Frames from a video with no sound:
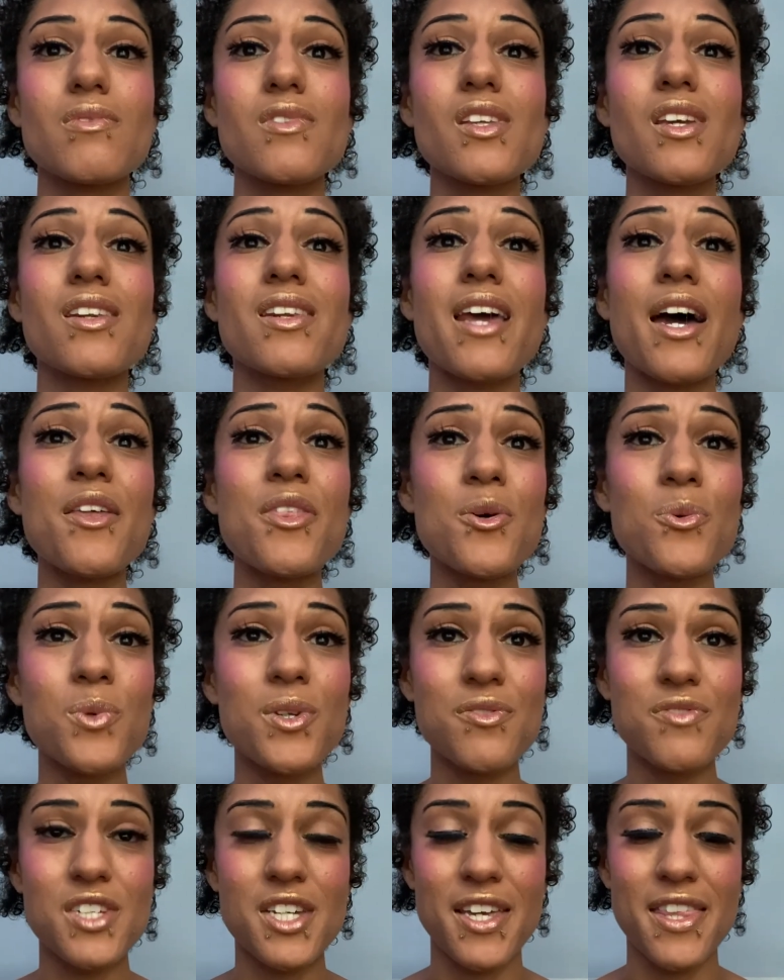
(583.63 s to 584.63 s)
Now that
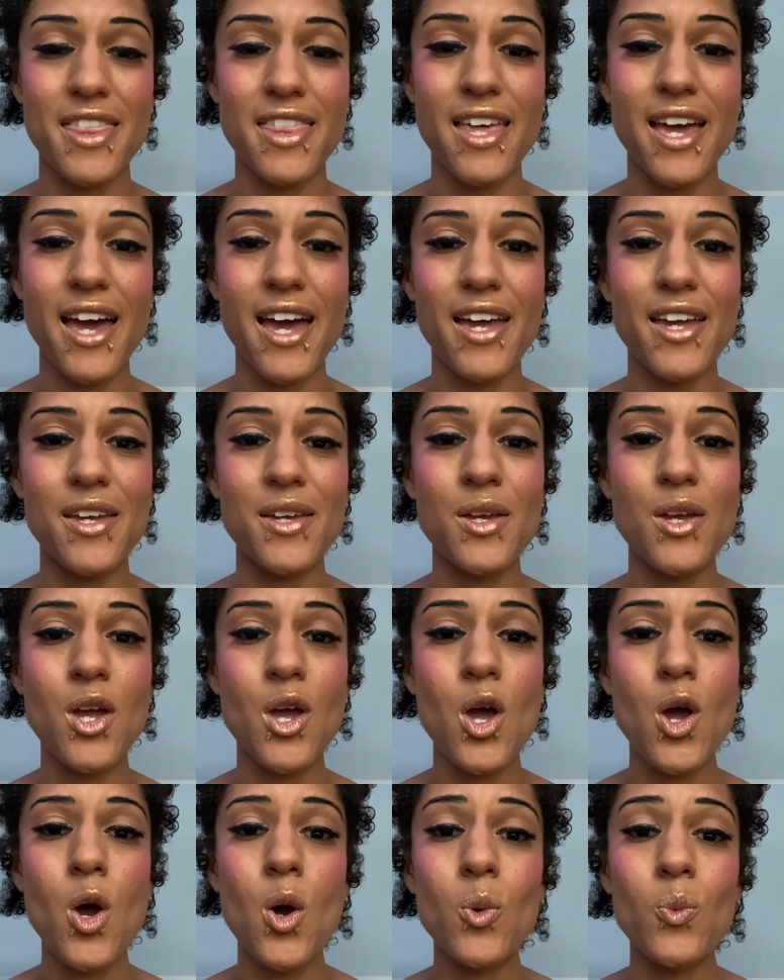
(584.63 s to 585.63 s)
we've done that,
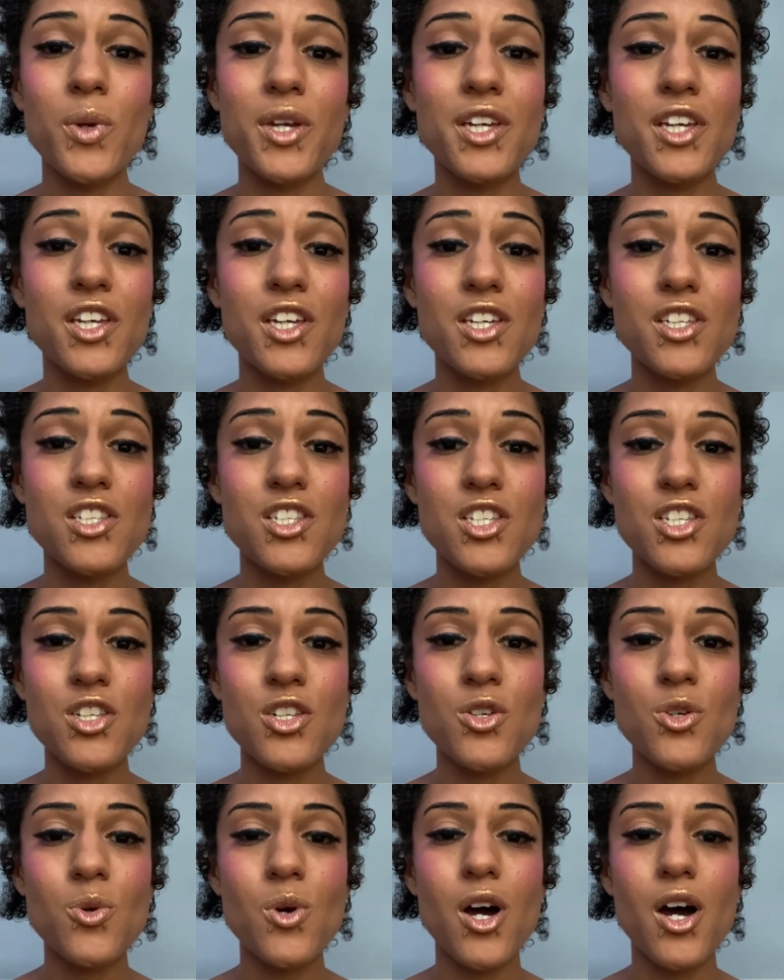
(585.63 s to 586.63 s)
we can
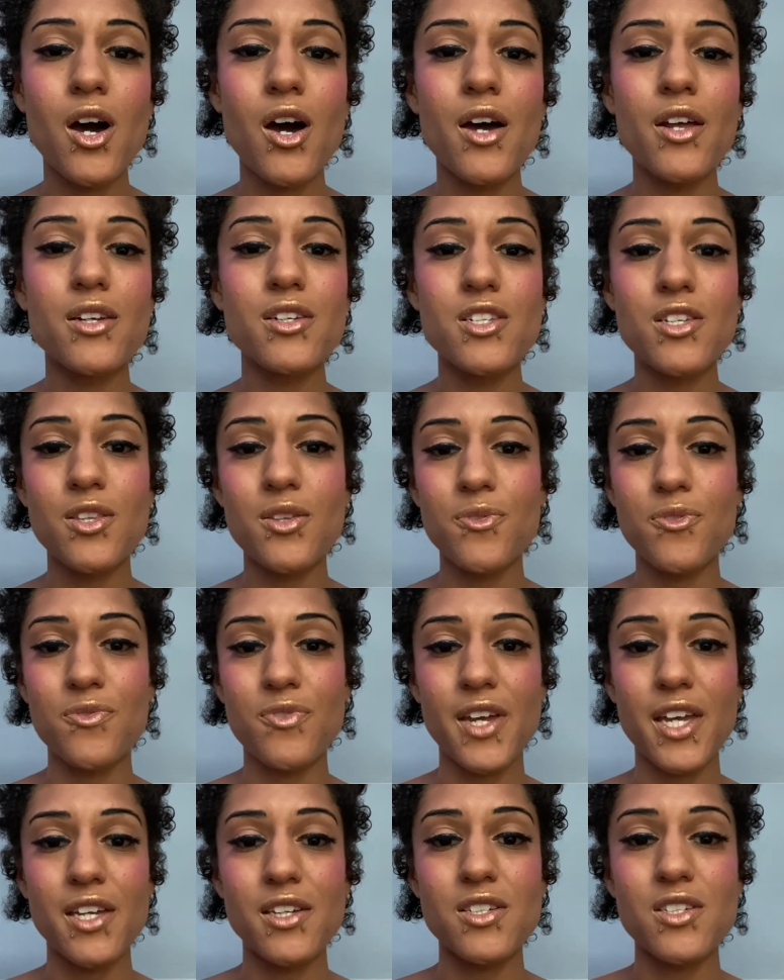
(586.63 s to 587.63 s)
continue on to the
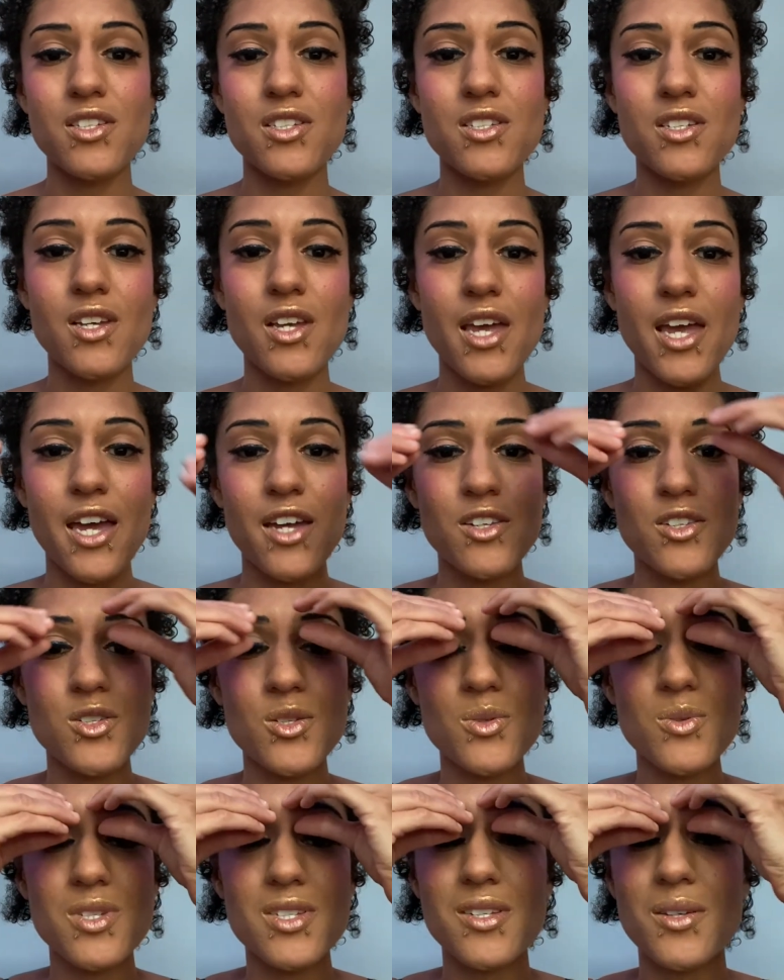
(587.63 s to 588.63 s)
face and
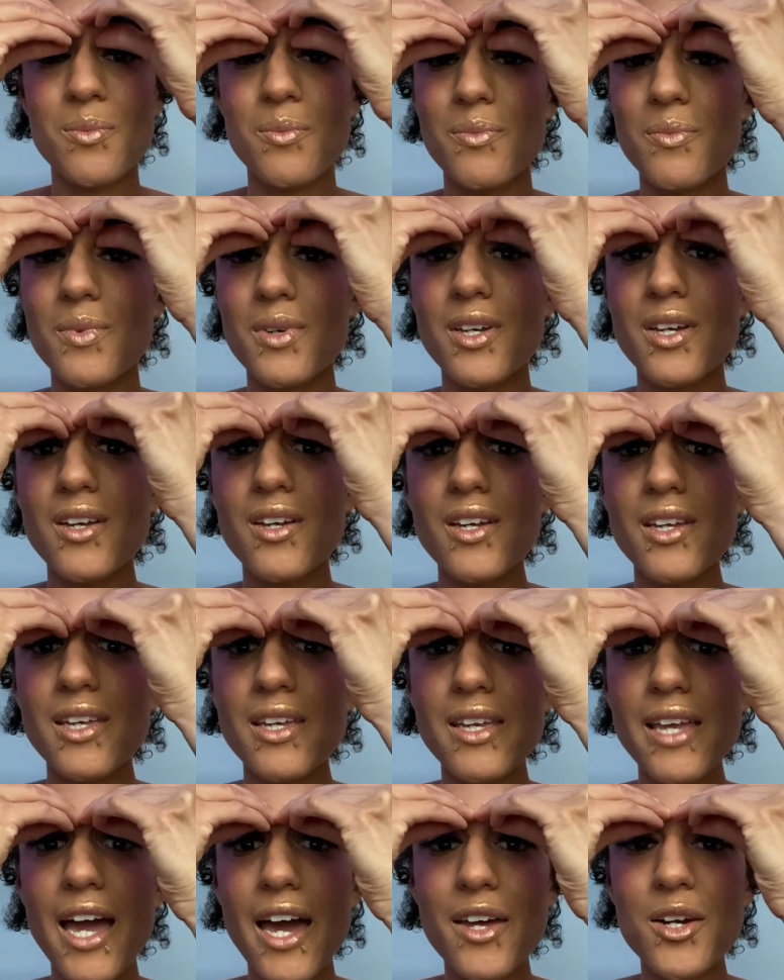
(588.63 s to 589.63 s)
do some
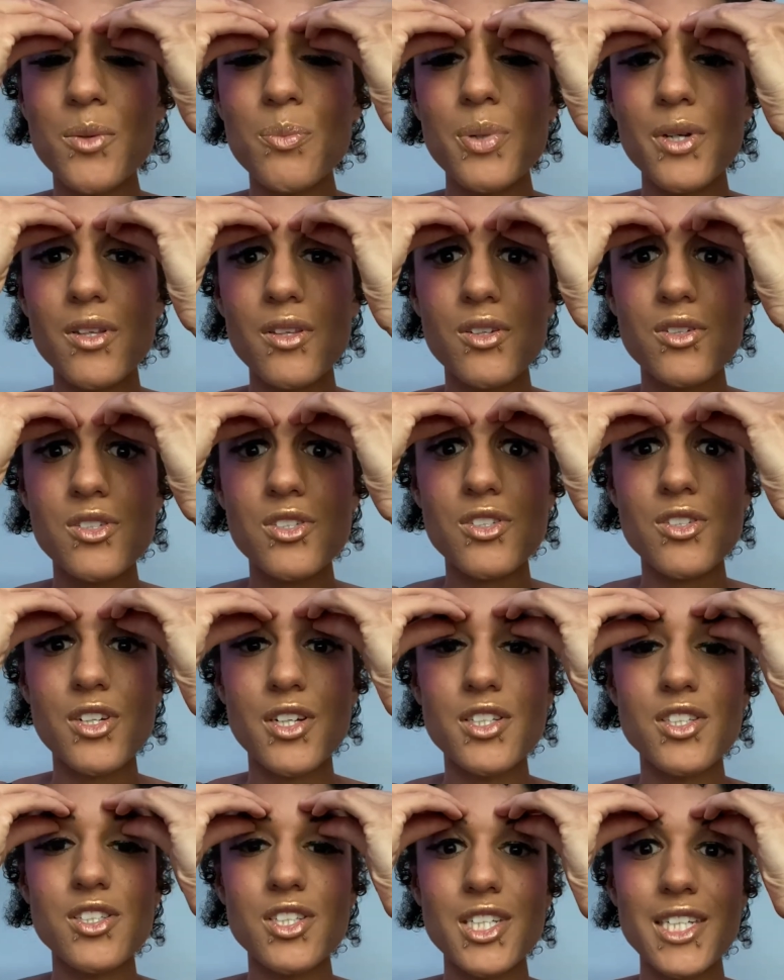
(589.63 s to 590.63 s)
caterpillar
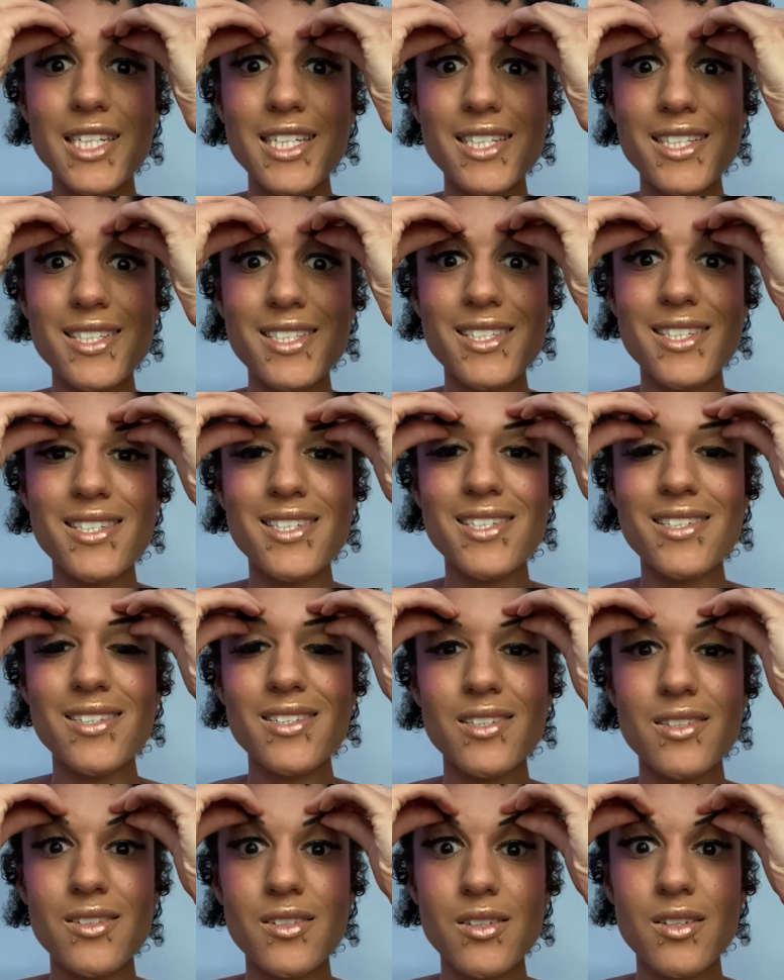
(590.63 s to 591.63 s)
scrunchies
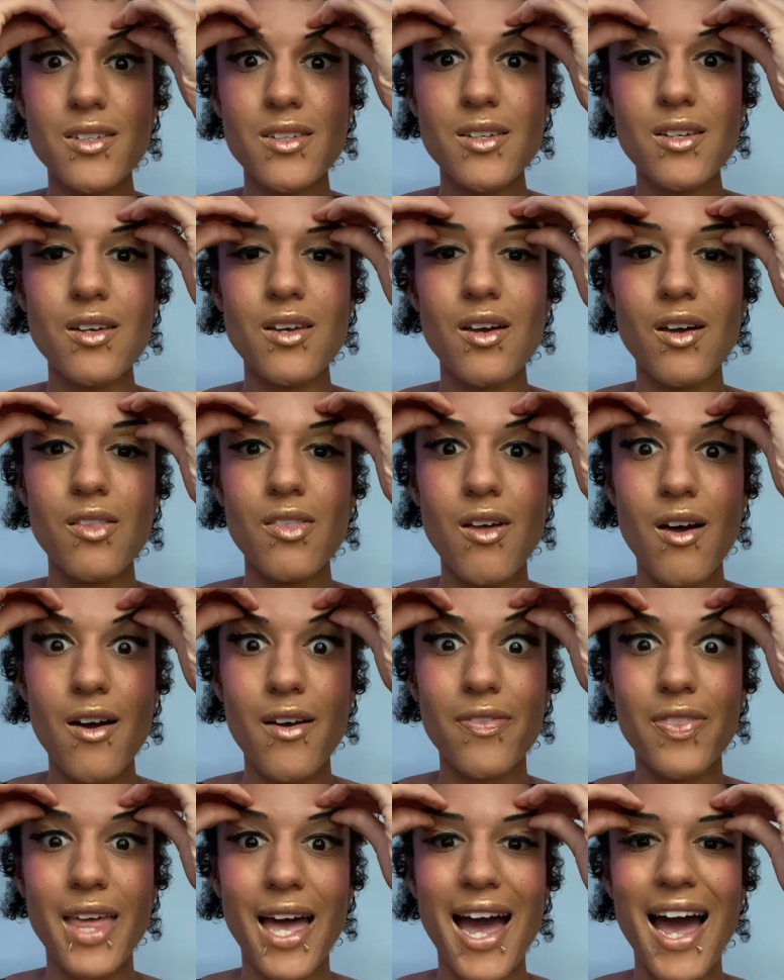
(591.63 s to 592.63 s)

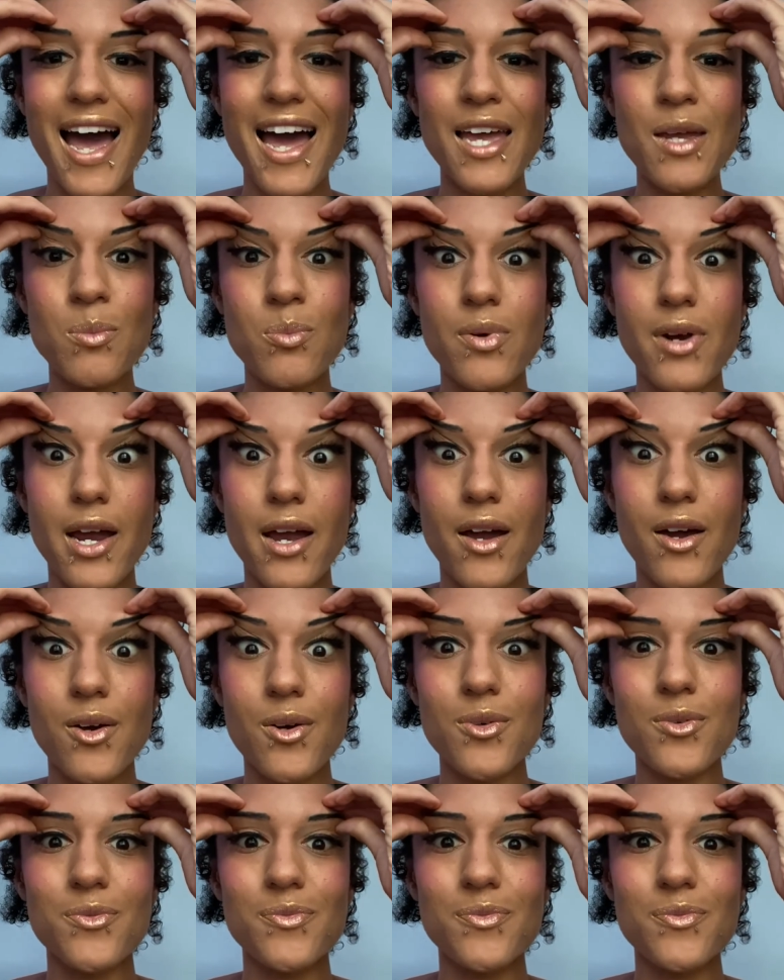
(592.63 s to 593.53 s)
along the eyebrow,